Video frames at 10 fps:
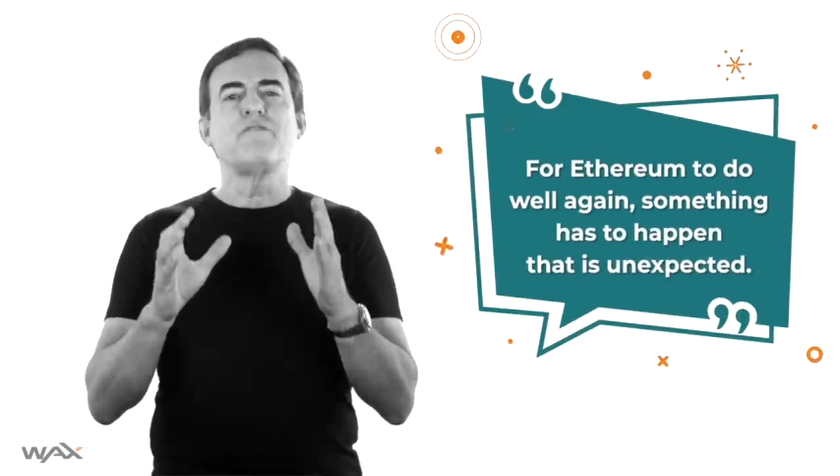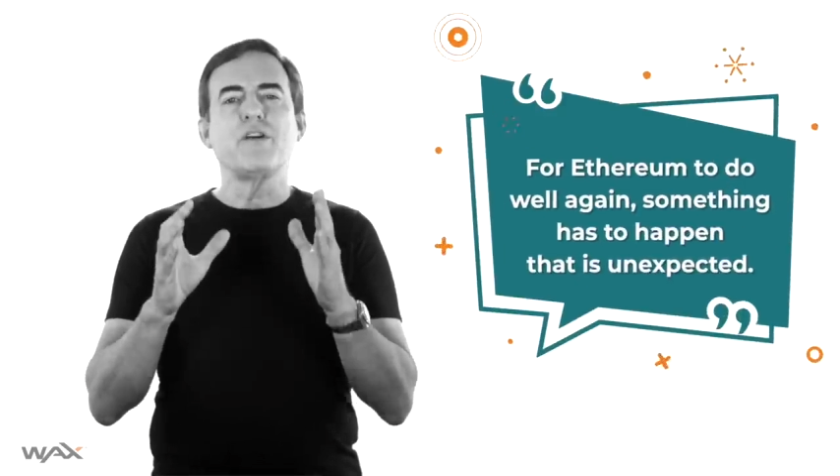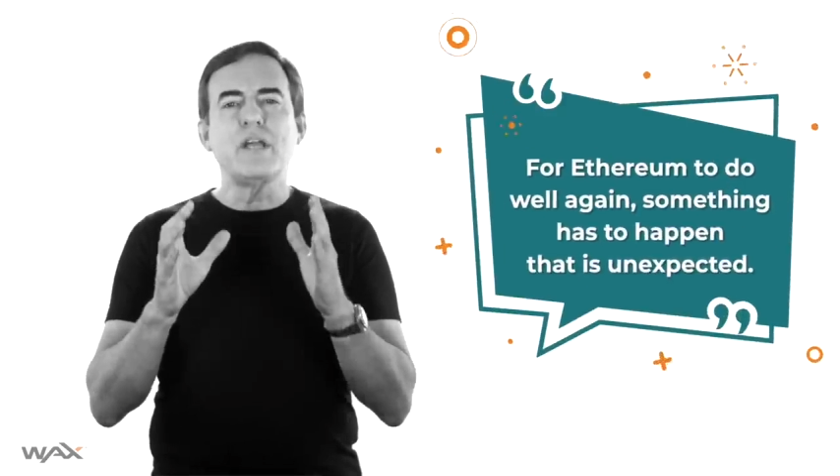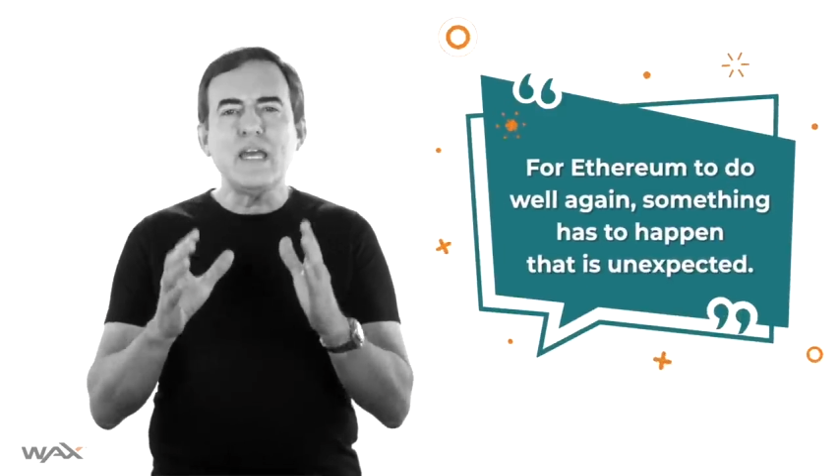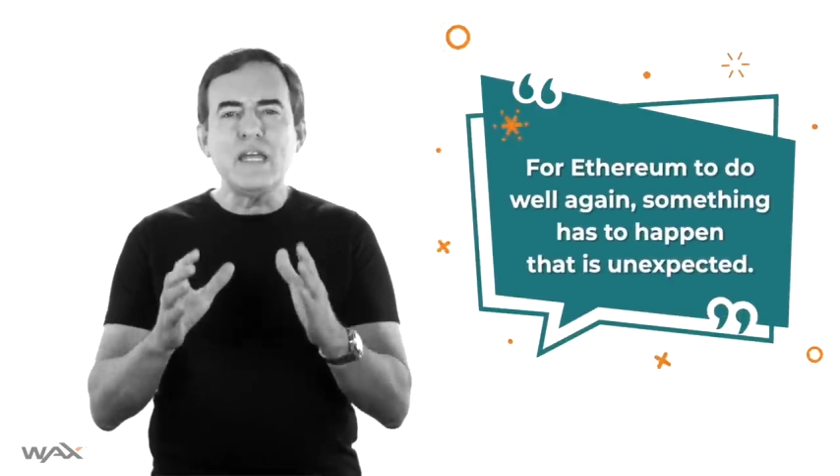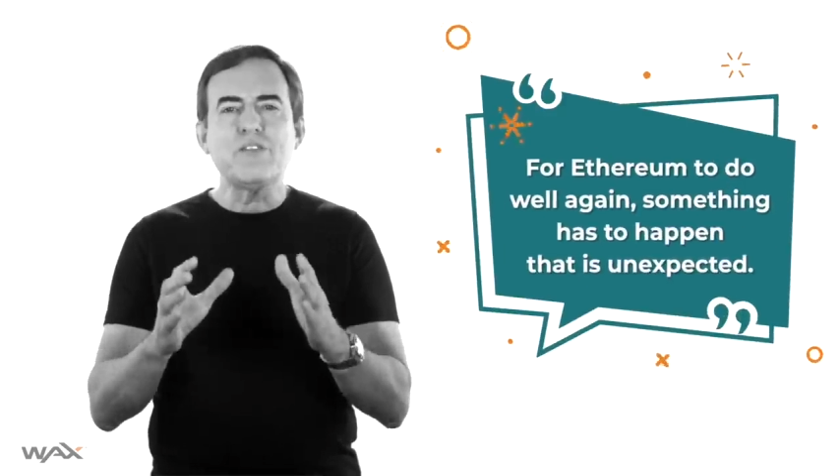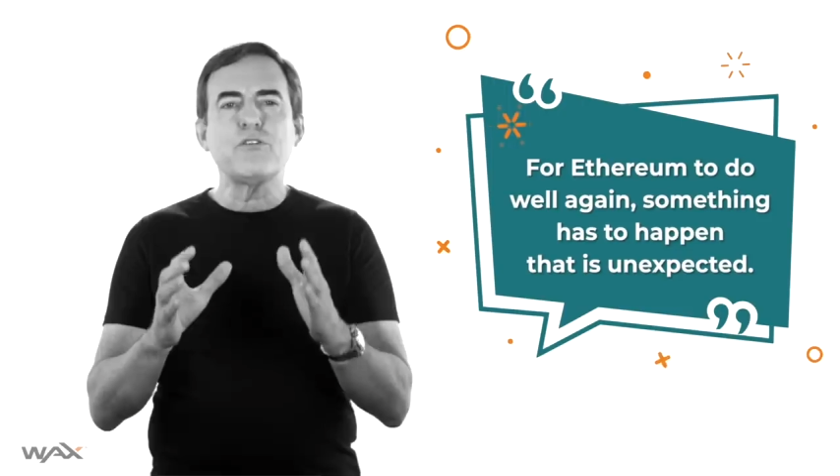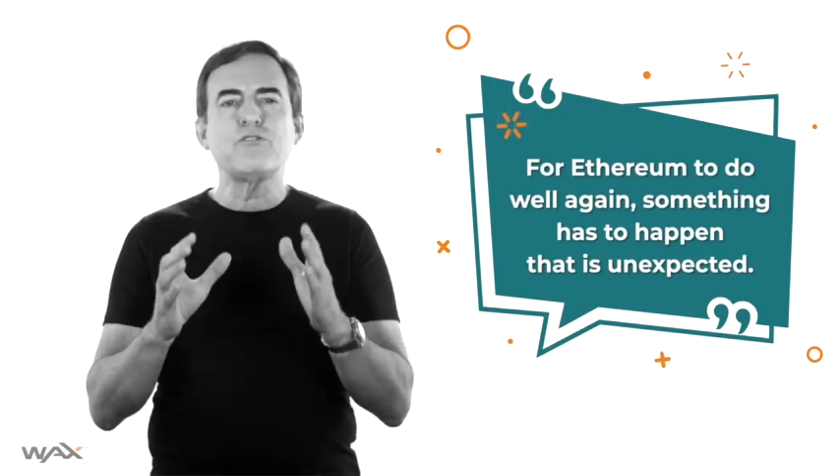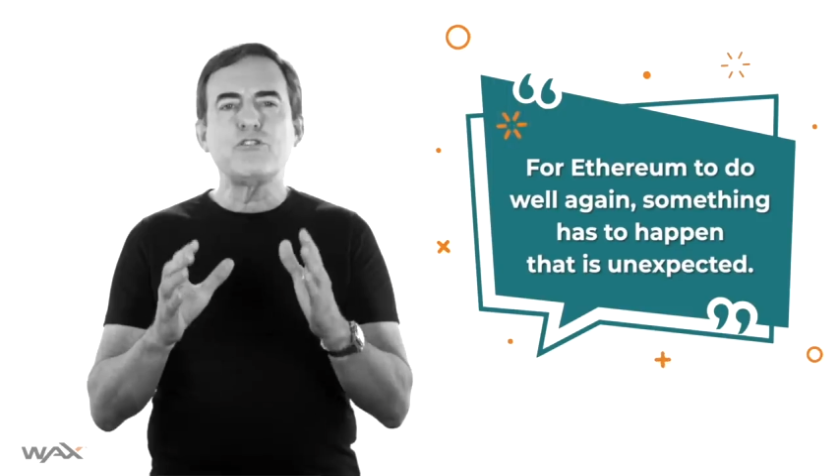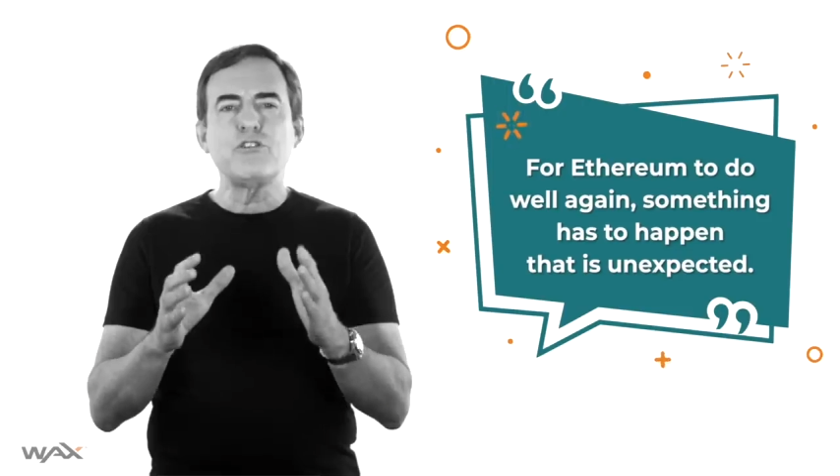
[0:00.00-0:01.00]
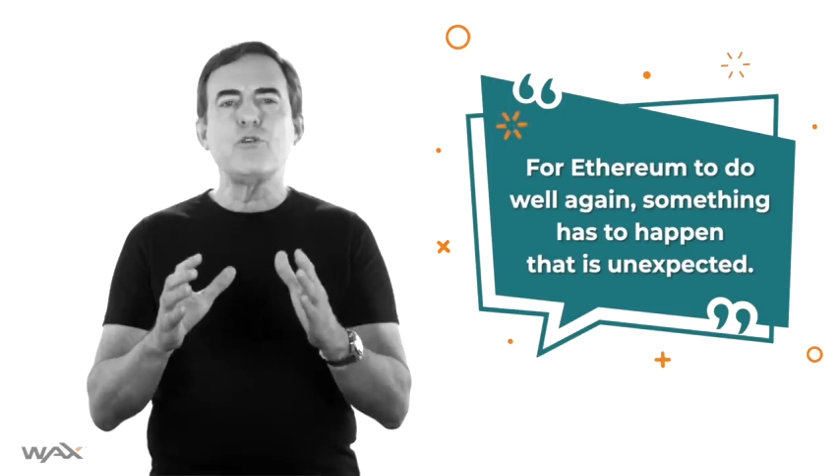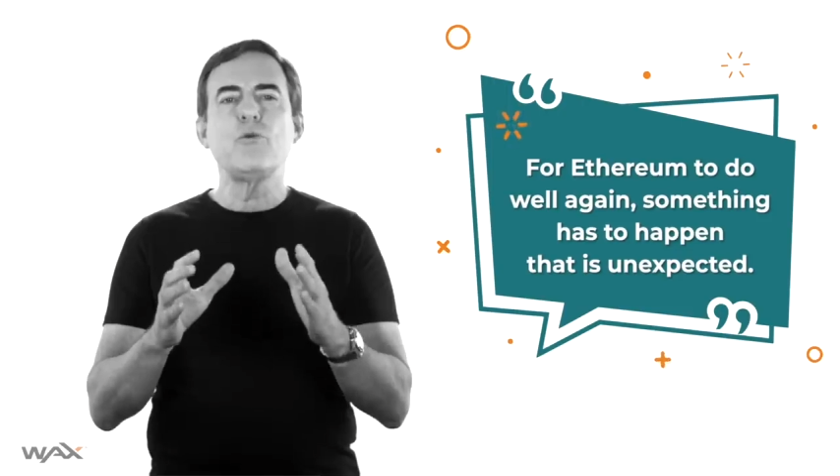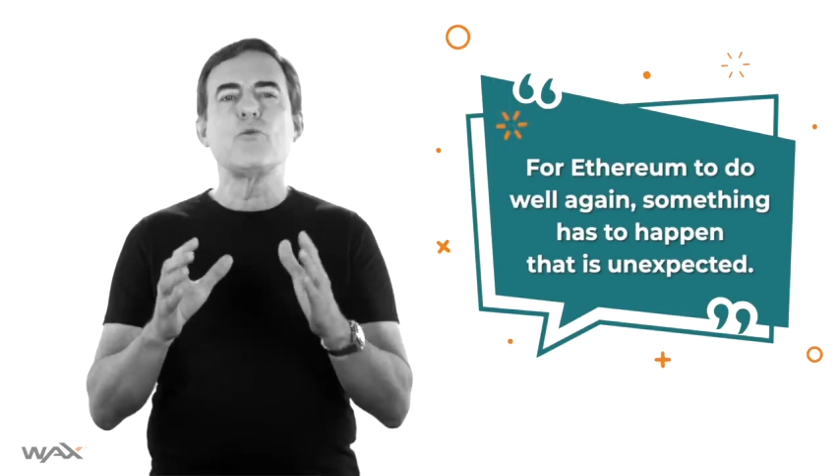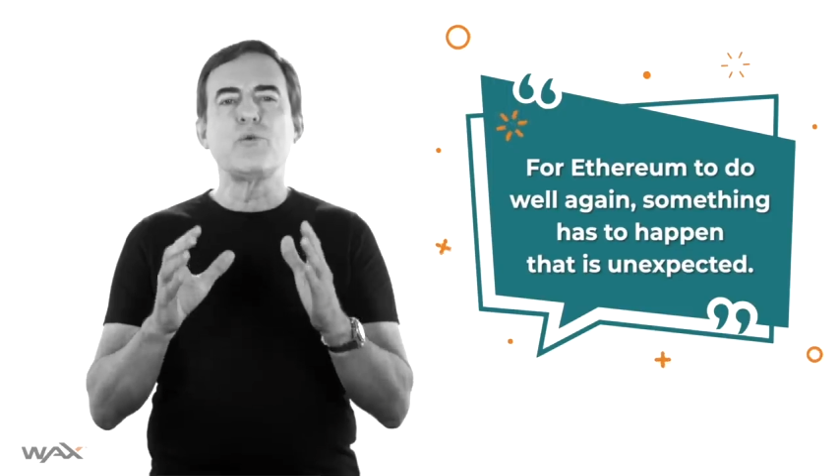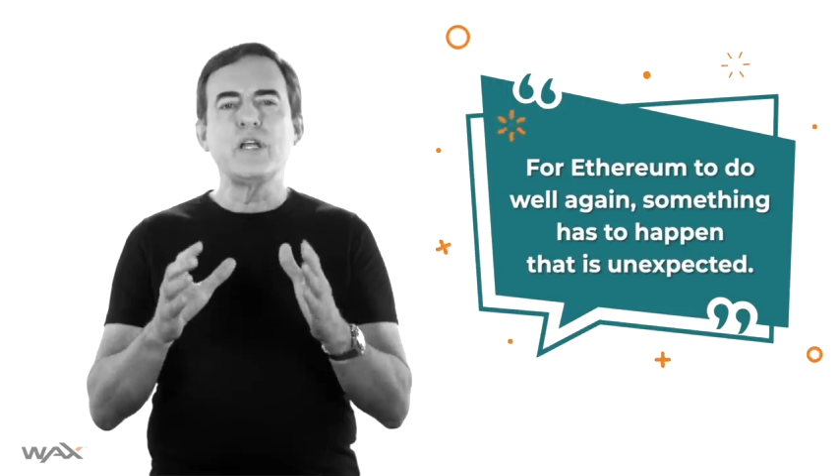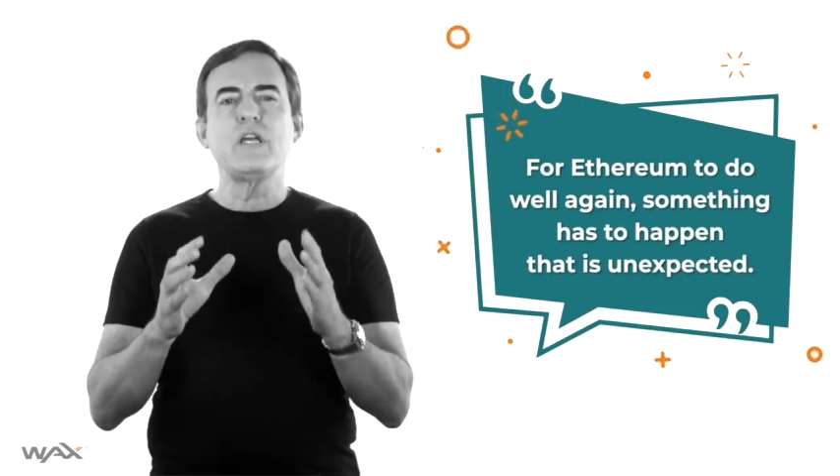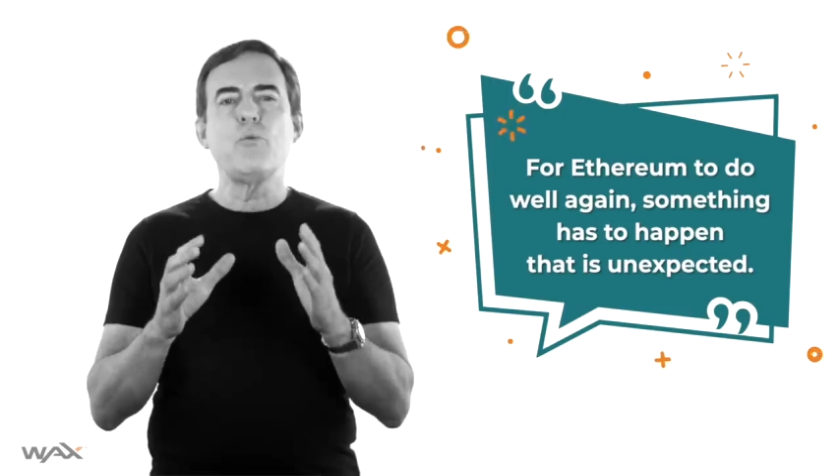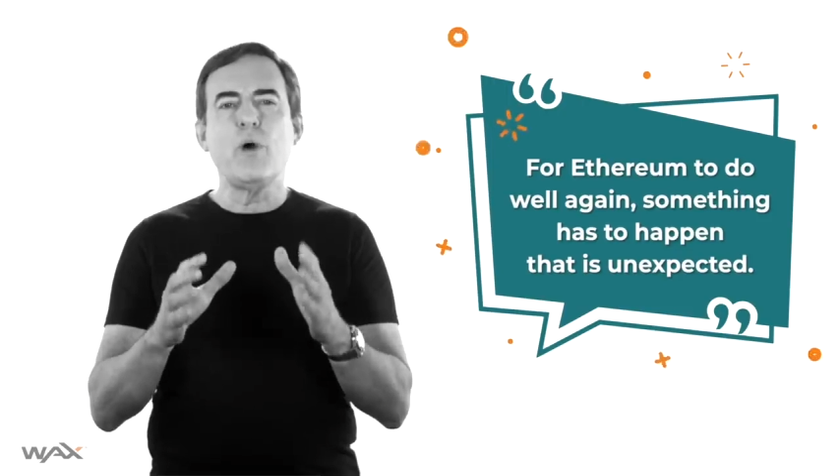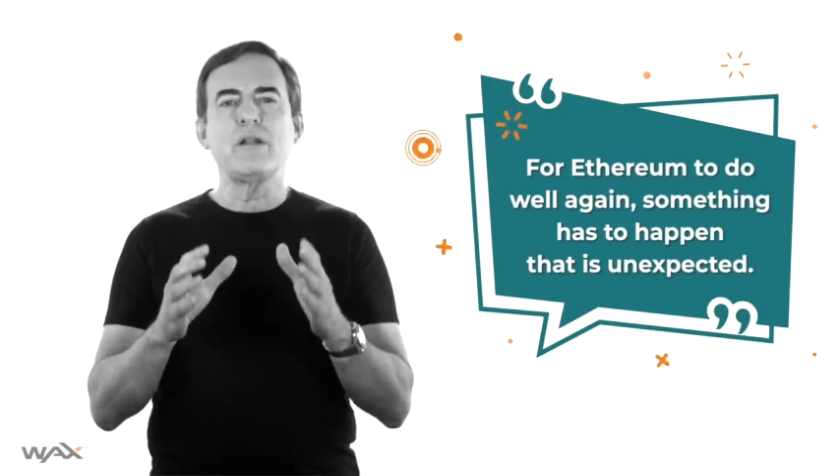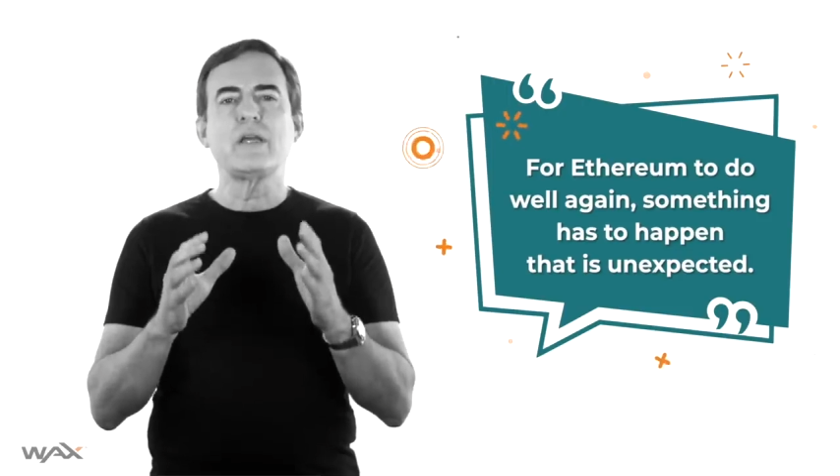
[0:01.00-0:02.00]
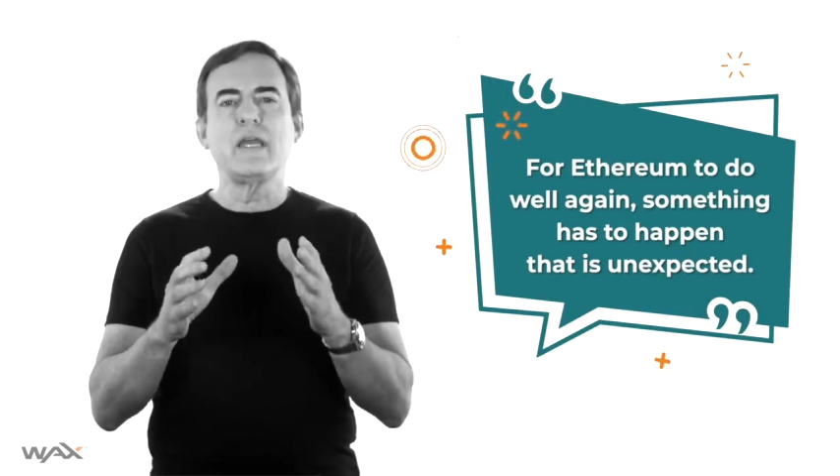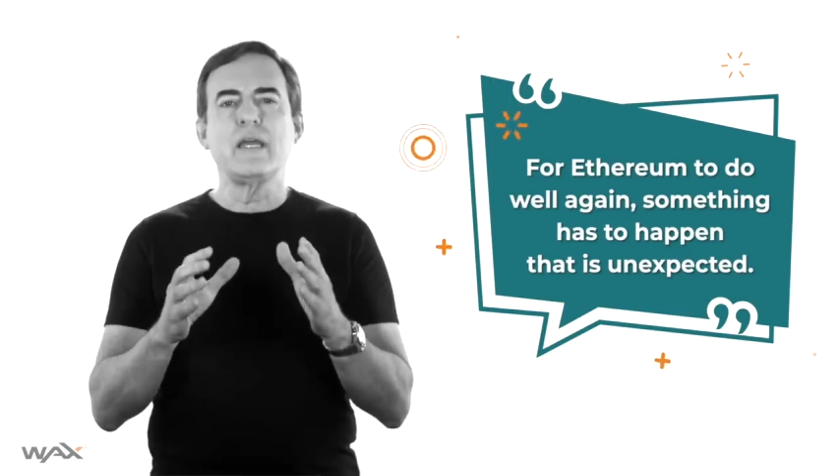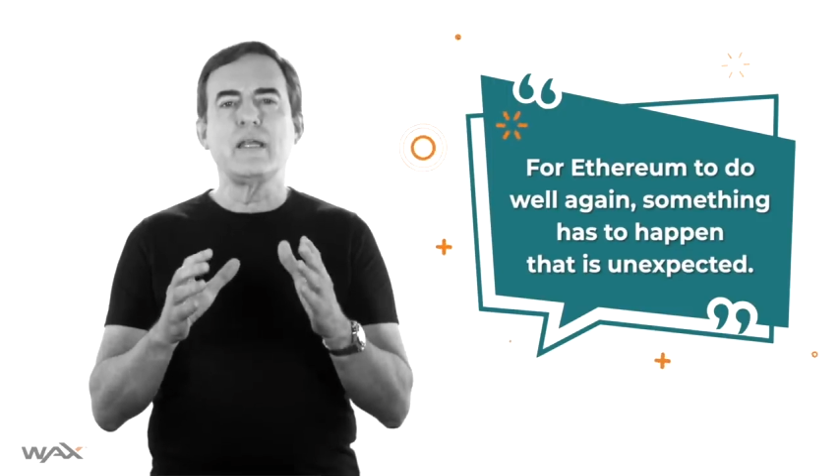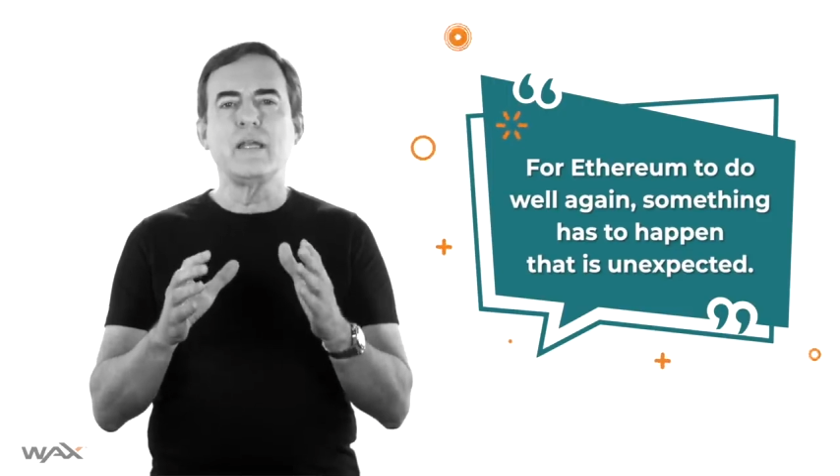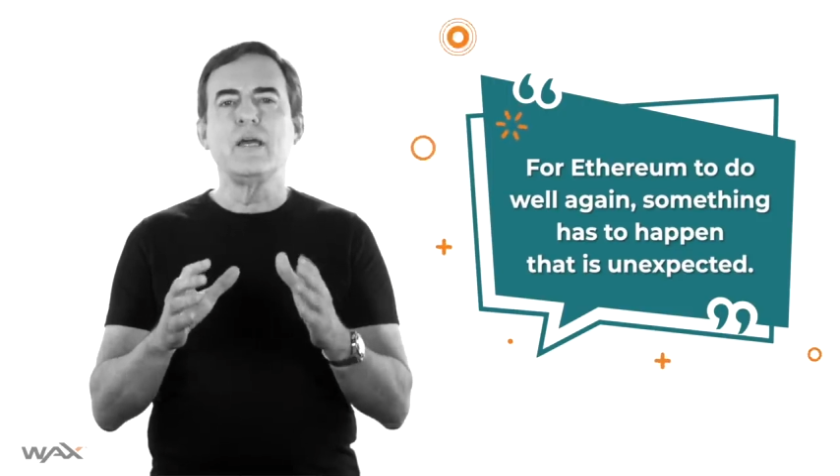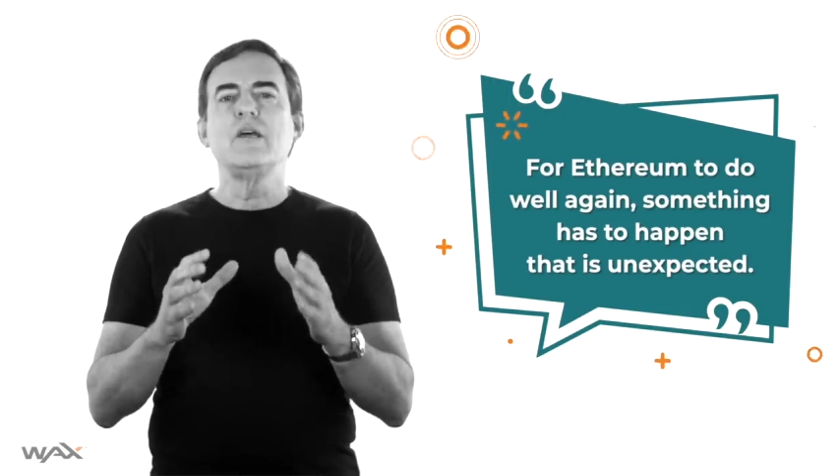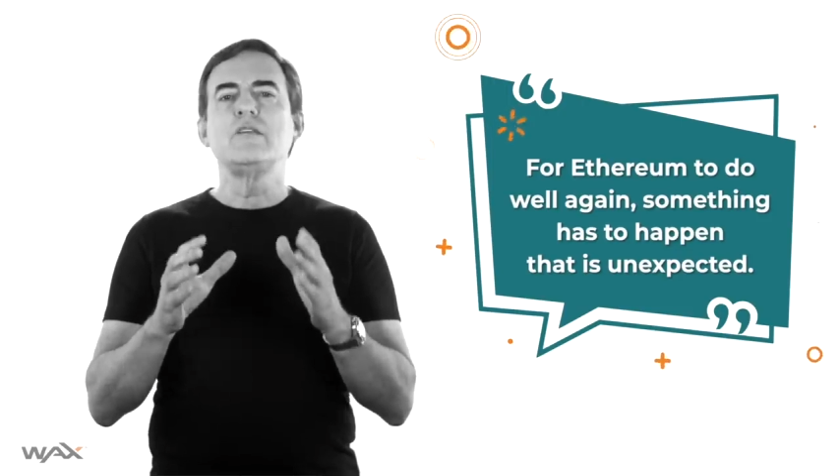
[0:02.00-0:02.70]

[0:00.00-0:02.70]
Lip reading: For Ether to do really well again,